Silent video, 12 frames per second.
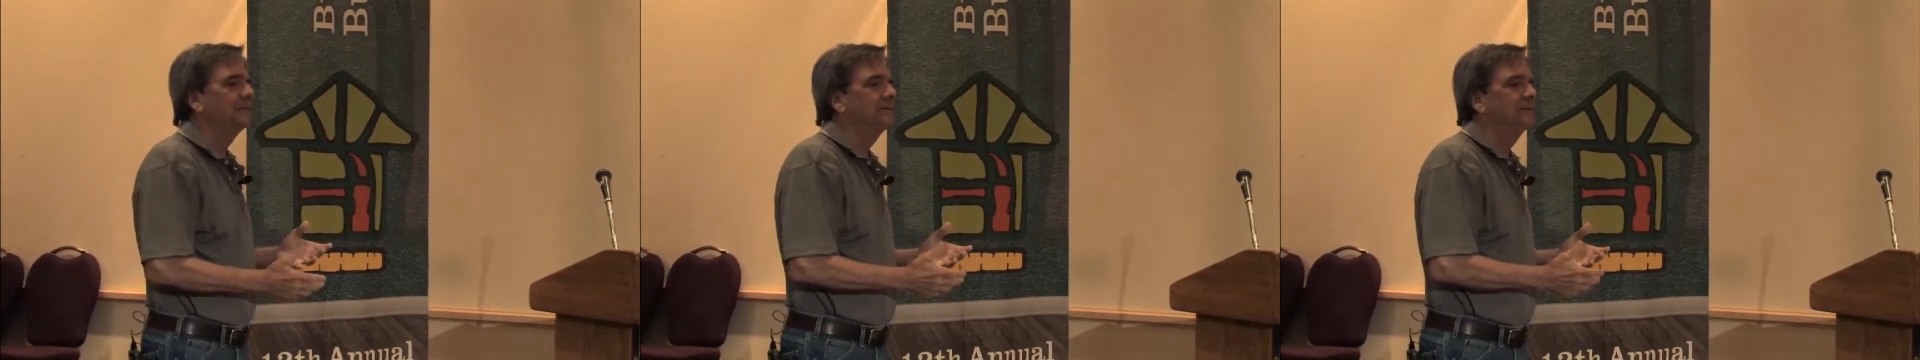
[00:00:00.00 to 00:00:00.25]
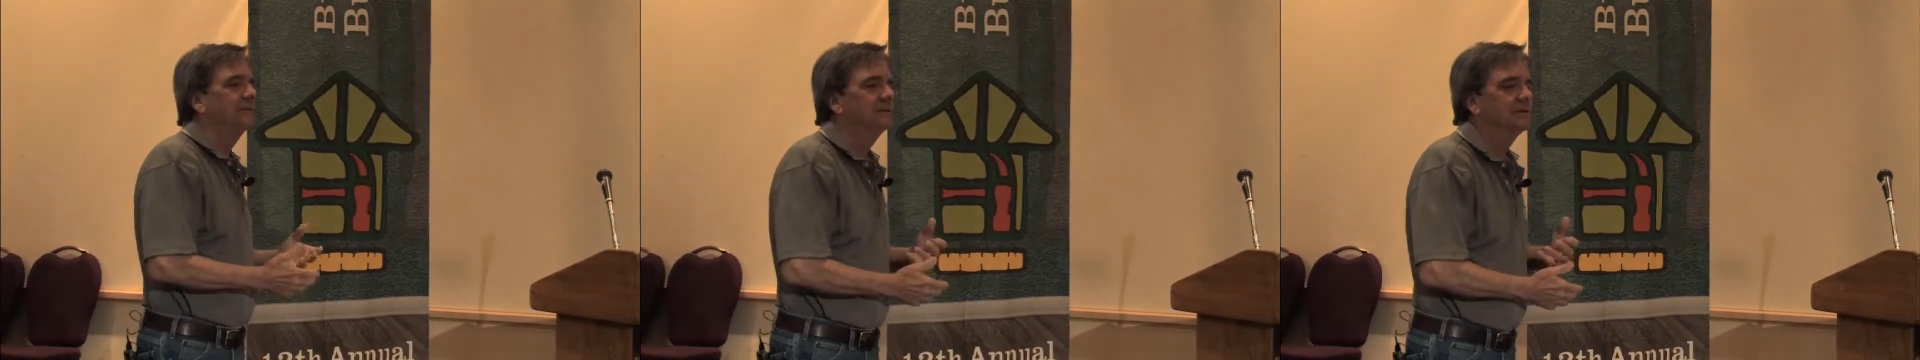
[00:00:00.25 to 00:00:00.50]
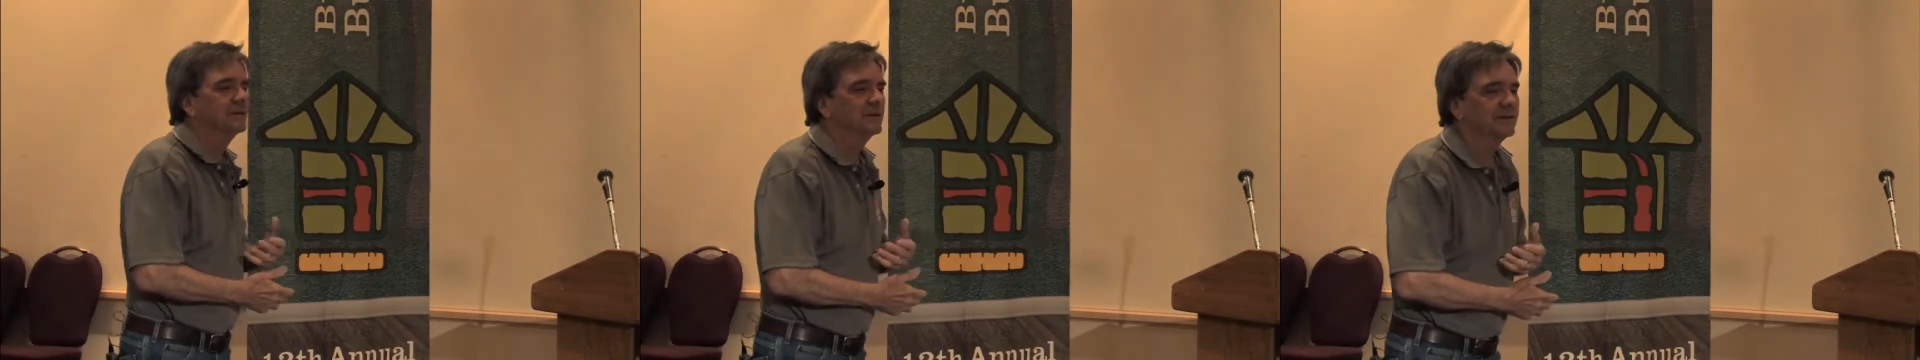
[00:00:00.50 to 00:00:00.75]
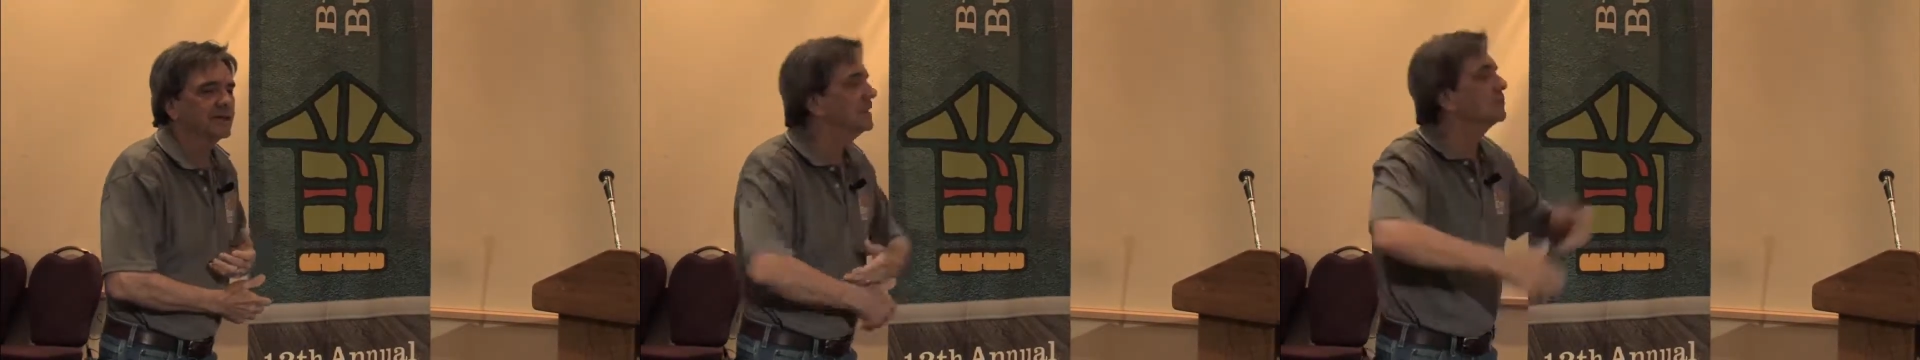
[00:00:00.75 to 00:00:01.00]
back
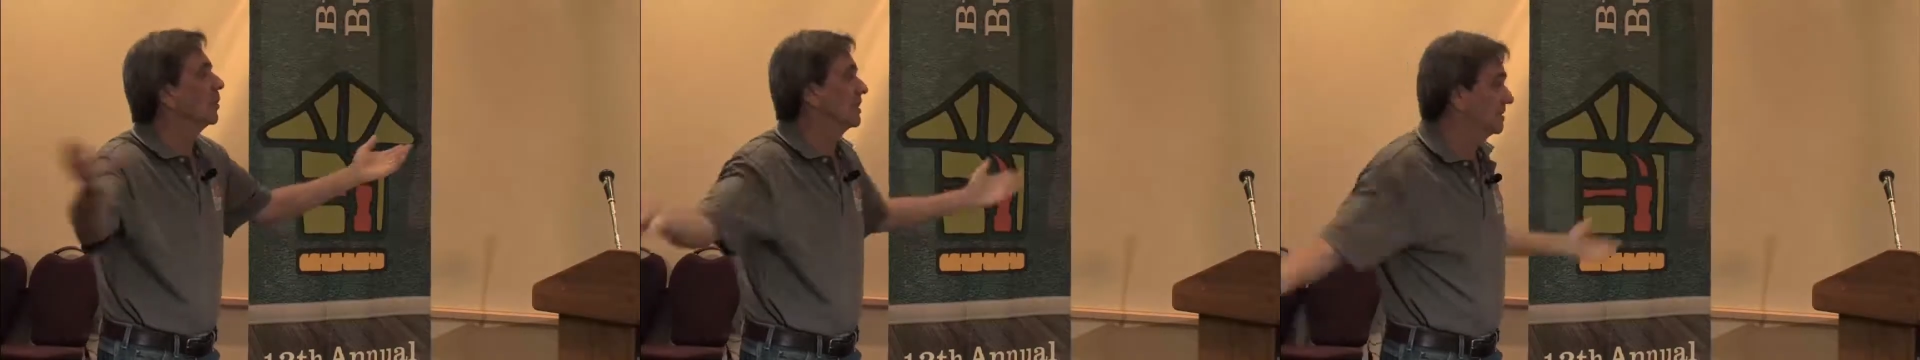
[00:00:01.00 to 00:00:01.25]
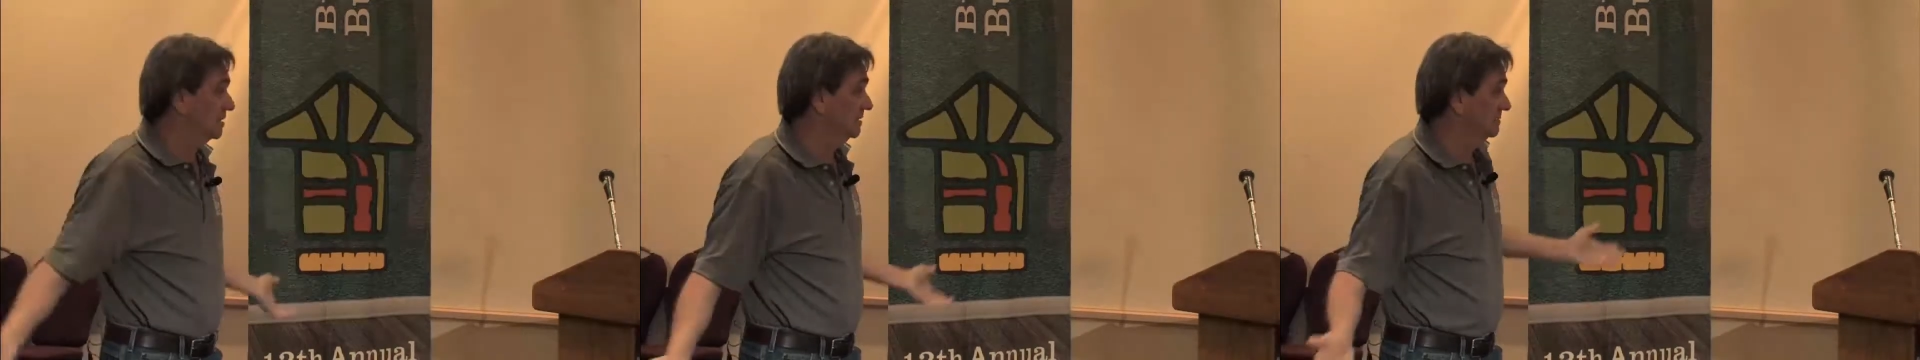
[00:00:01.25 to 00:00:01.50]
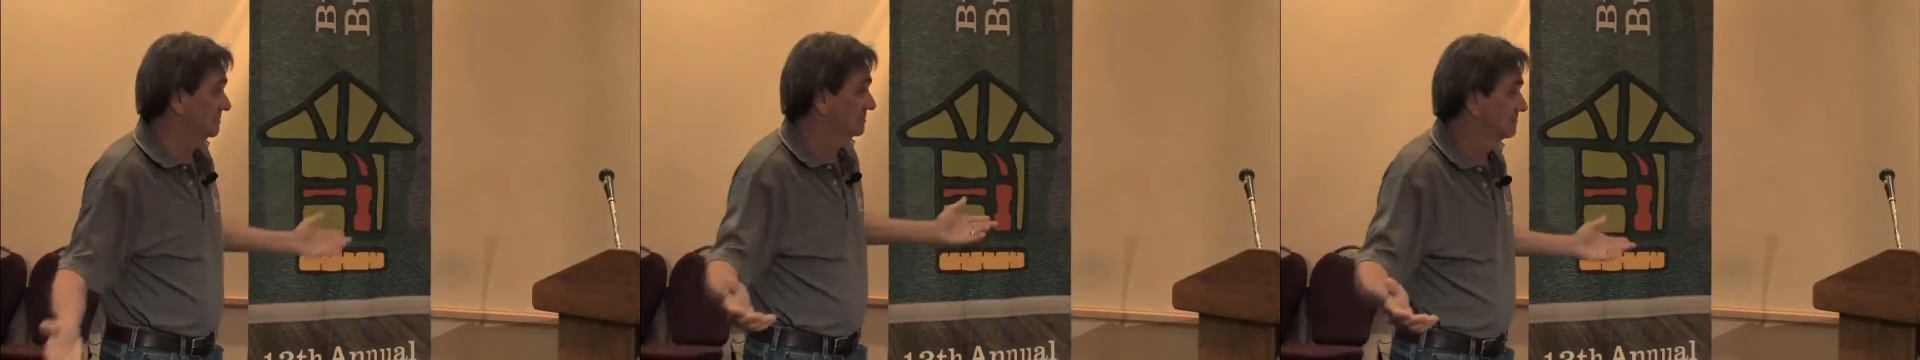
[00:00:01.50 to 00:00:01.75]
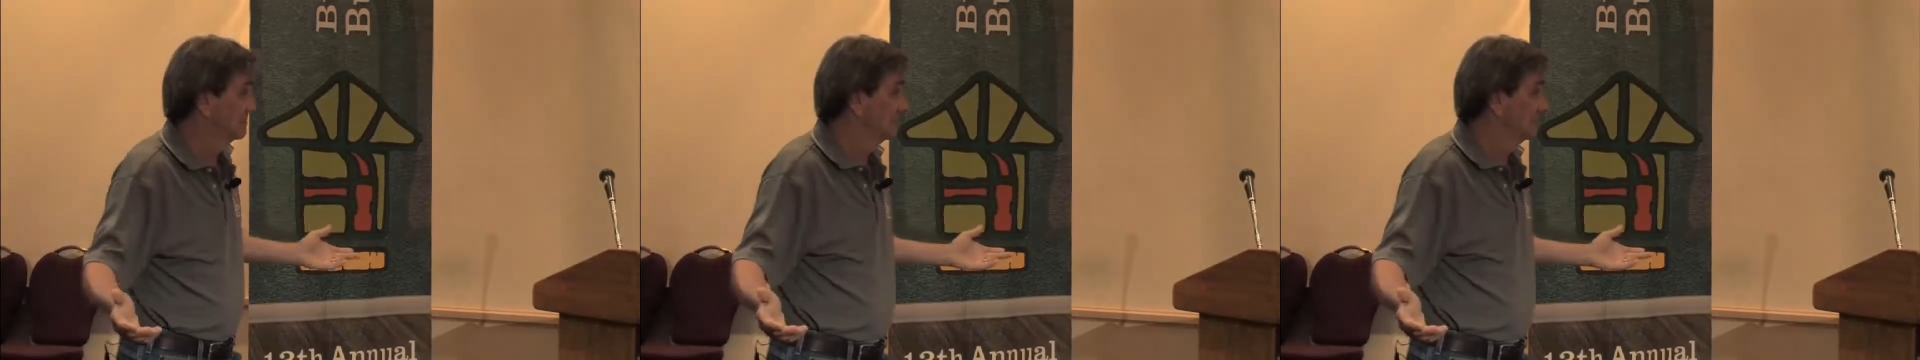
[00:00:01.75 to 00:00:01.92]
in the fresh